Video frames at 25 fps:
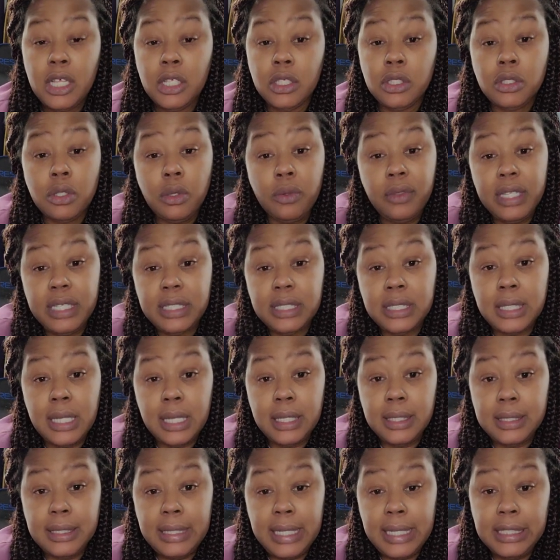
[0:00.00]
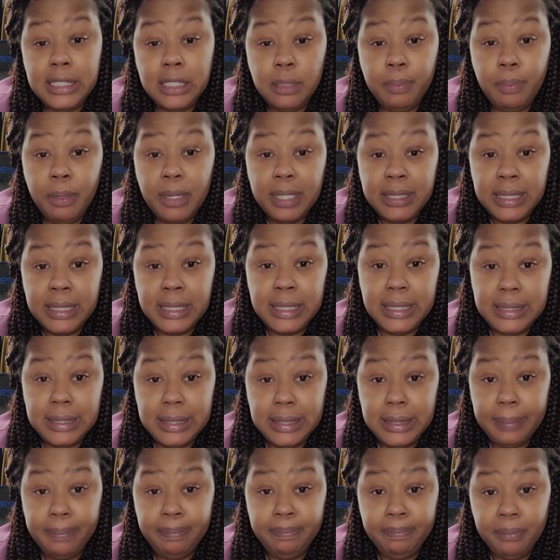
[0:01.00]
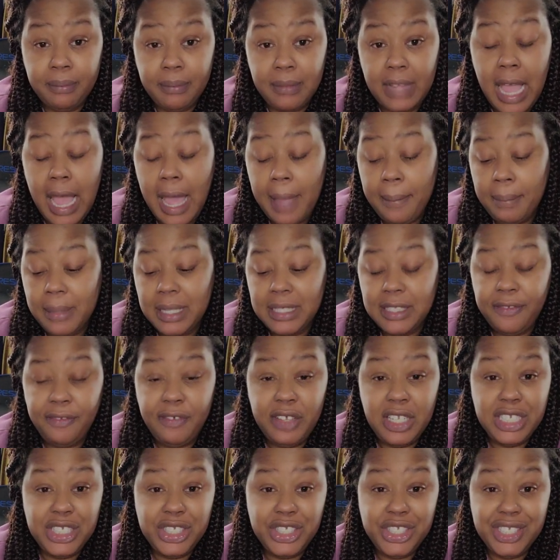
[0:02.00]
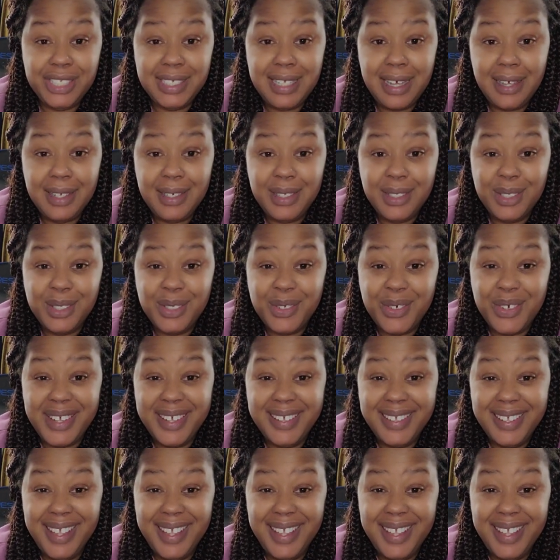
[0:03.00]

So this takes precedence. I must finish the dinosaur.